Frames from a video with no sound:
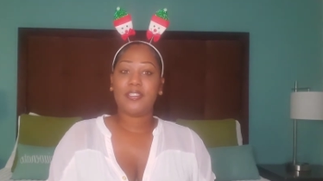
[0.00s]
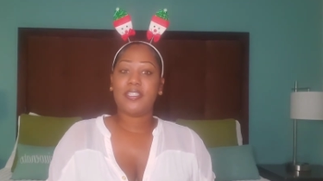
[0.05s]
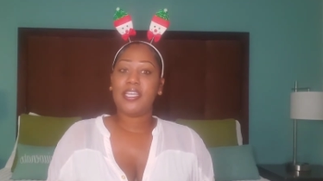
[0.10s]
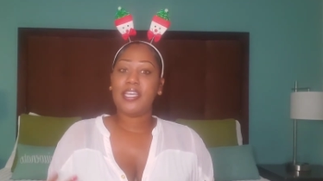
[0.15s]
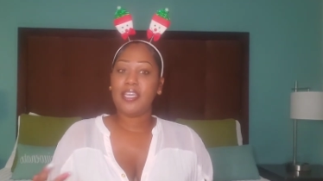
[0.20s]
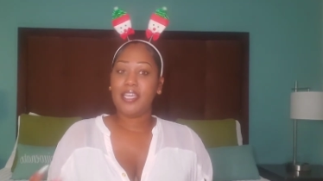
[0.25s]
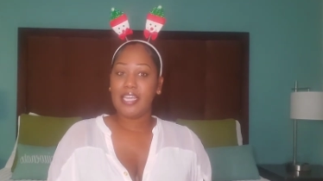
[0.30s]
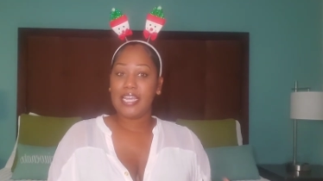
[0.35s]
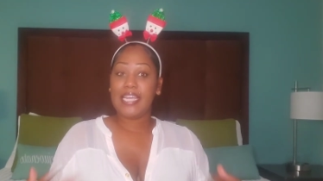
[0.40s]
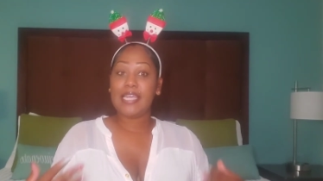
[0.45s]

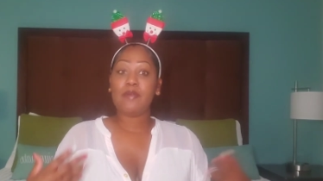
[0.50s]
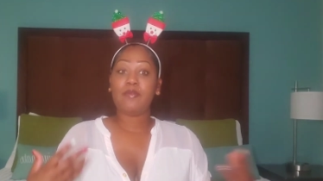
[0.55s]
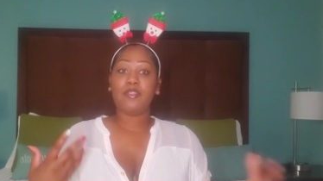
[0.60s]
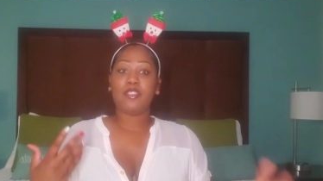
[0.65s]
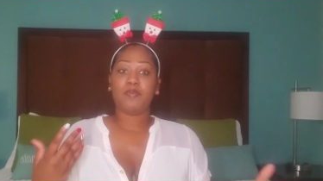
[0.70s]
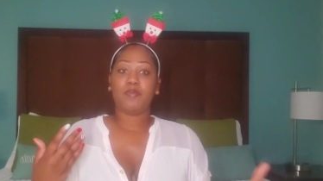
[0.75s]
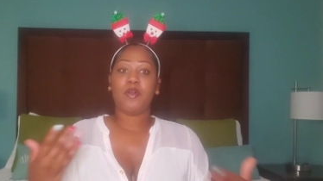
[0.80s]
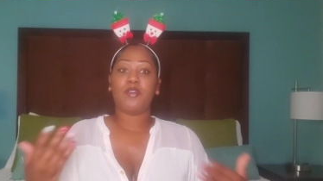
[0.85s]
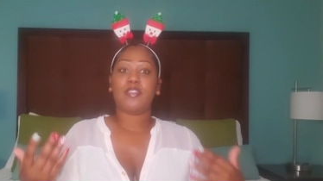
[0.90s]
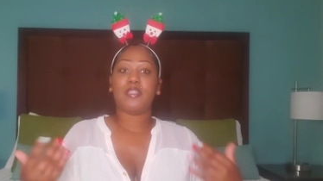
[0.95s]
He he was
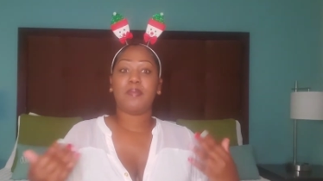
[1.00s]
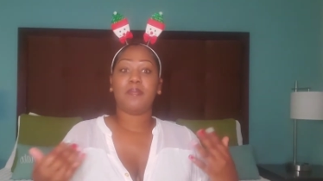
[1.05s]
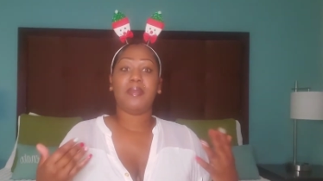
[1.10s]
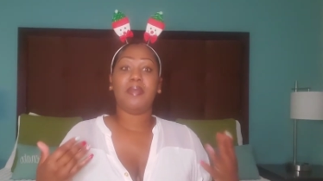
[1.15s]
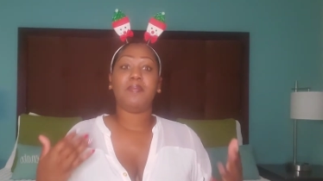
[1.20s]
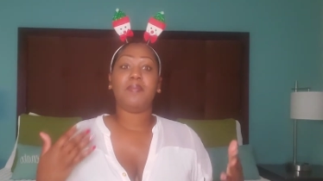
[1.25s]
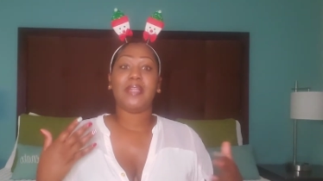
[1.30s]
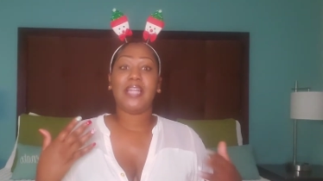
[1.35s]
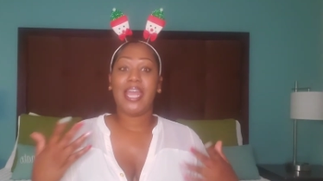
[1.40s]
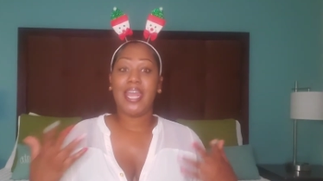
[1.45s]
supposed to be
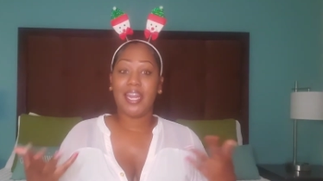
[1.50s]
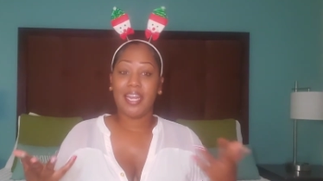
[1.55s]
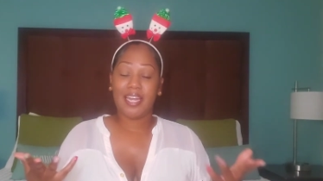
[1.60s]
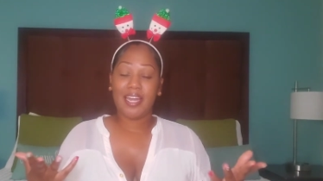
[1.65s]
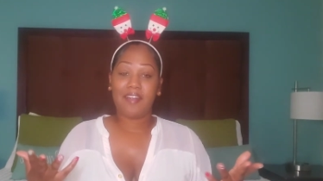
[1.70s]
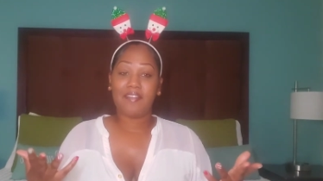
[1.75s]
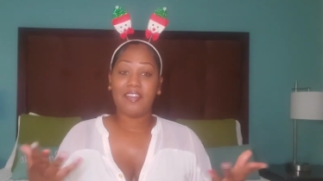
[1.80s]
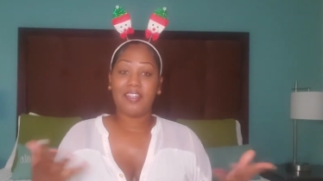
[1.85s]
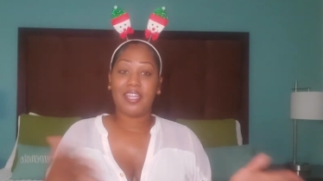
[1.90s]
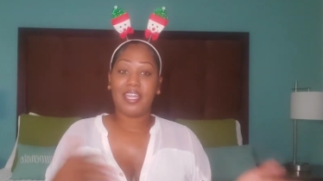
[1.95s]
planning
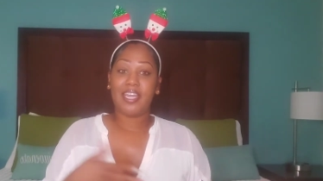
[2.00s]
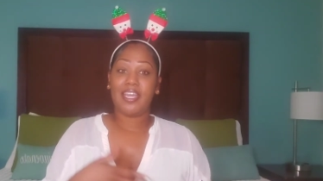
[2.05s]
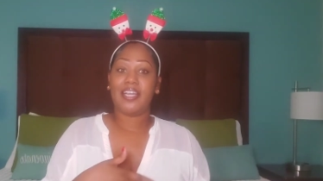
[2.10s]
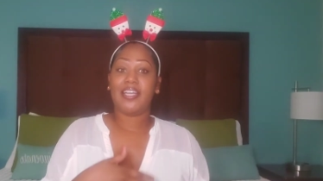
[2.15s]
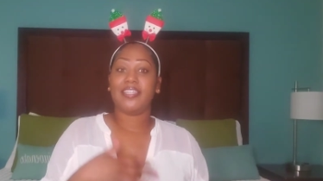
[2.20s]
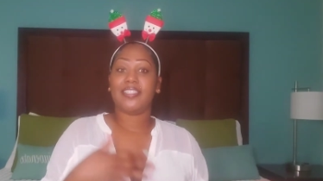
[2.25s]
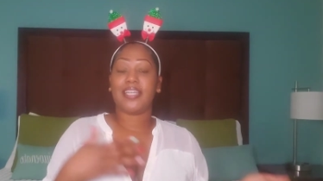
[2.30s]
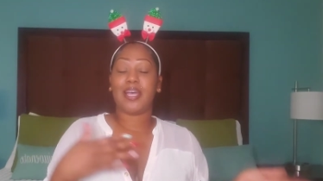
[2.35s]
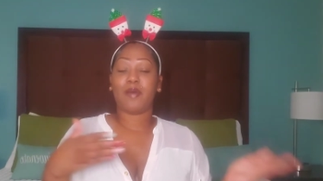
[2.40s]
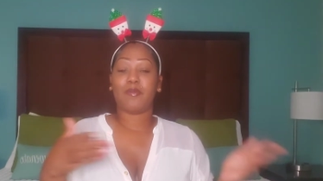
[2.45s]
everything
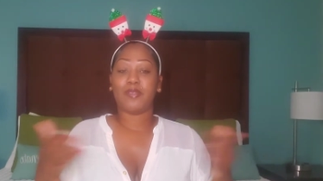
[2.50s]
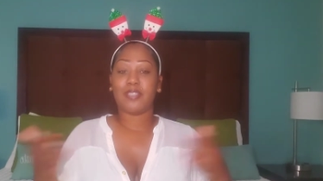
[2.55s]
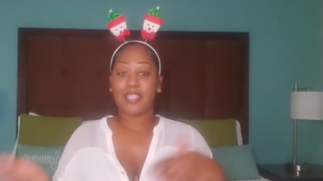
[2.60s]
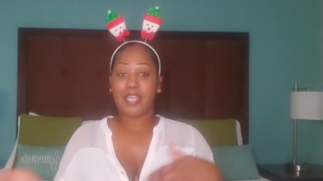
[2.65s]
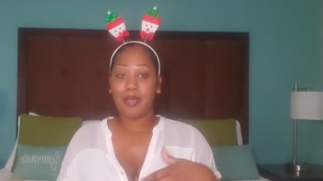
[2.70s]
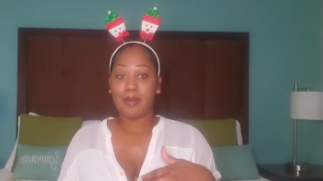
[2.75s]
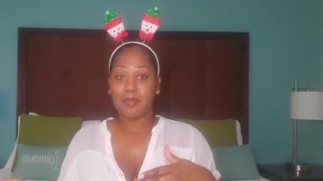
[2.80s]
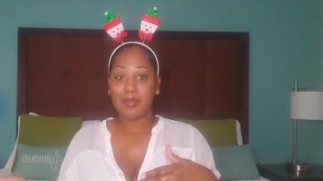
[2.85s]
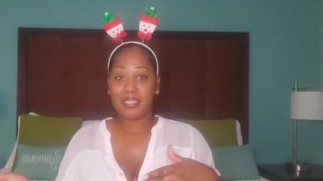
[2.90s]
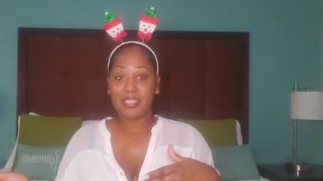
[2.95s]
because I was
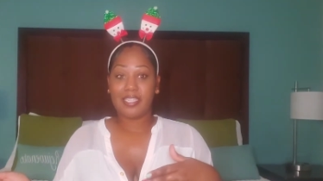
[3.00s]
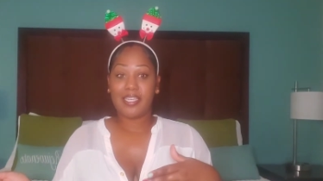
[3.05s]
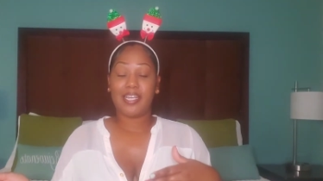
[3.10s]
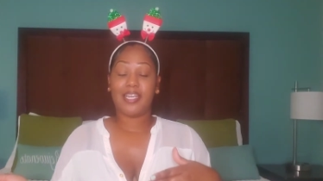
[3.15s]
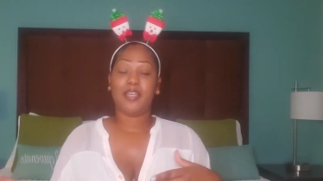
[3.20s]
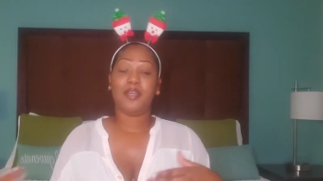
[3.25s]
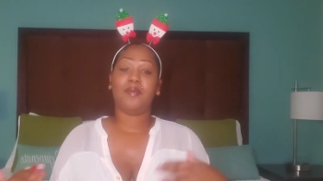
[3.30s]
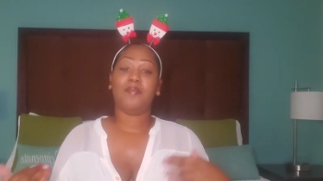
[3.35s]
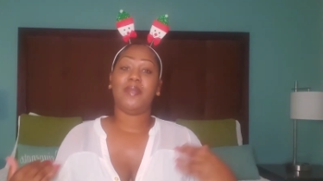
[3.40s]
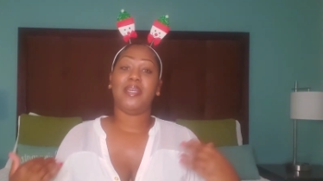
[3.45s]
coming to
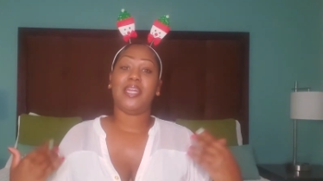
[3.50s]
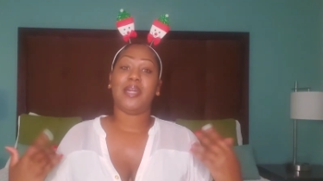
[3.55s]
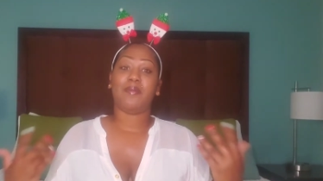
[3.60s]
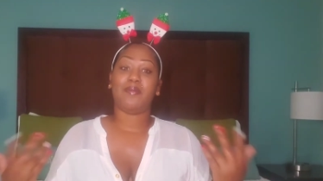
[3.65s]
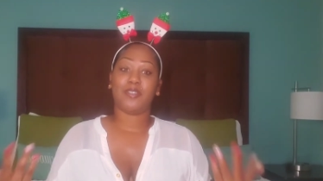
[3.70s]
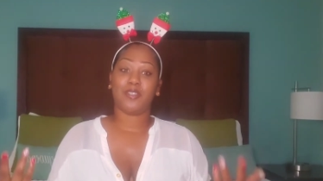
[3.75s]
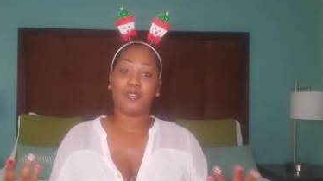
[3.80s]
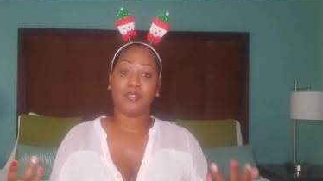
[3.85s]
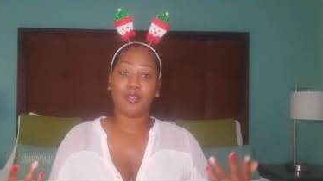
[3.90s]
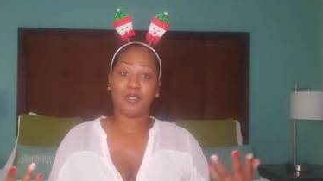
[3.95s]
him and I
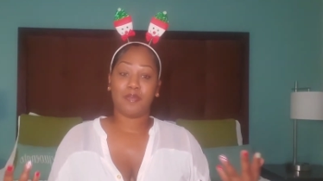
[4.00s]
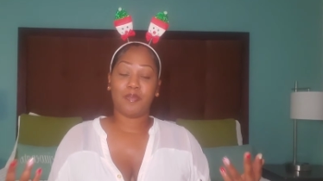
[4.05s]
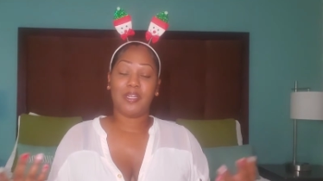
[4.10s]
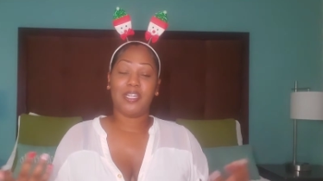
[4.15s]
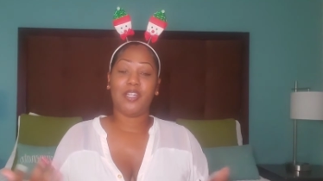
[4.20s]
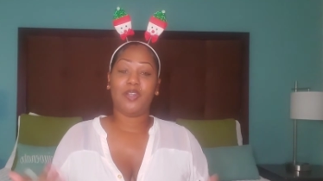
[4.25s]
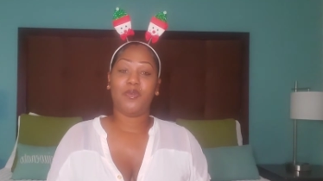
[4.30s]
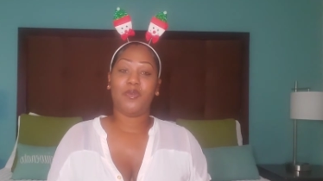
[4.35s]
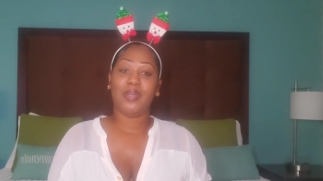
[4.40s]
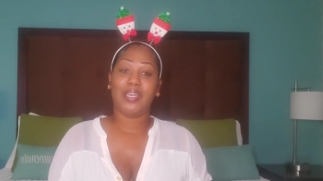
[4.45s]
was gonna
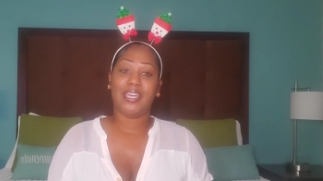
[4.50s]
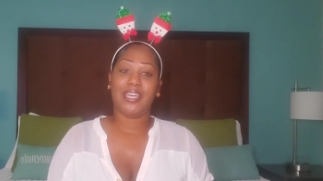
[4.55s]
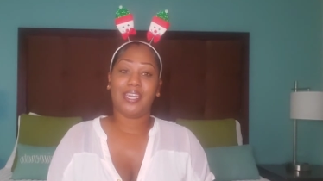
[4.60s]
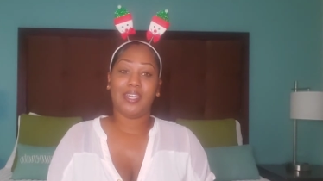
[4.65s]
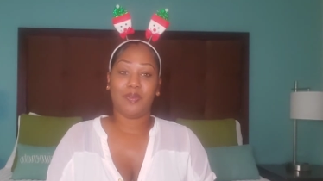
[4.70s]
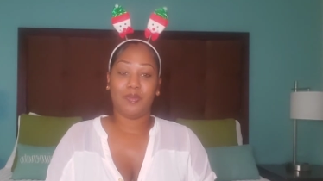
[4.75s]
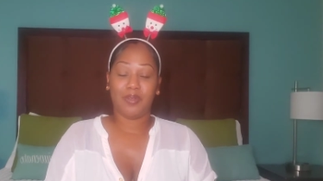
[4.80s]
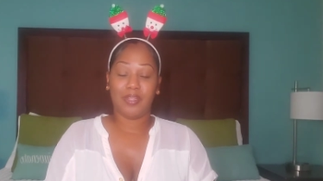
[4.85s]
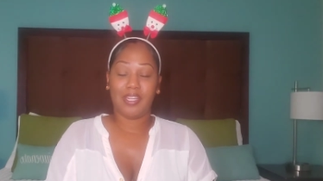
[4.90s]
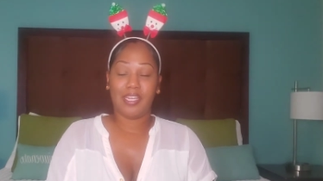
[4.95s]
spend the
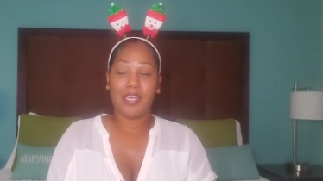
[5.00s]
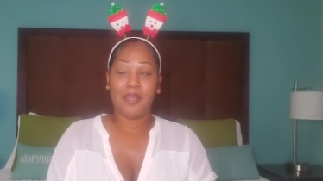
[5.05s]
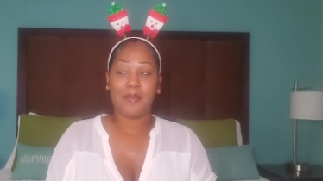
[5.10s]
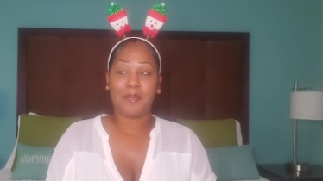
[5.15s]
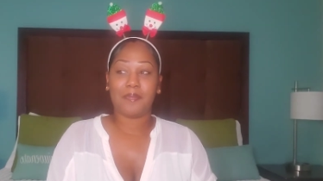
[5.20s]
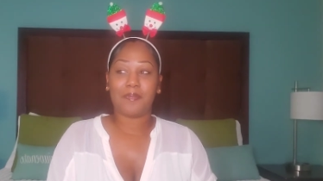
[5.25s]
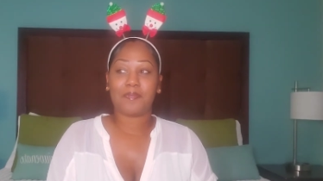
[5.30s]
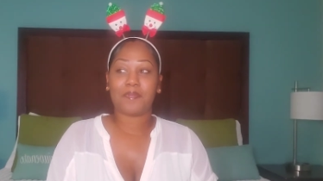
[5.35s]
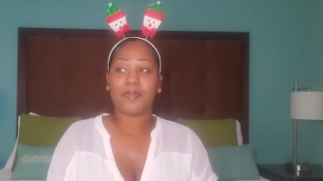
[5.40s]
weekend with him.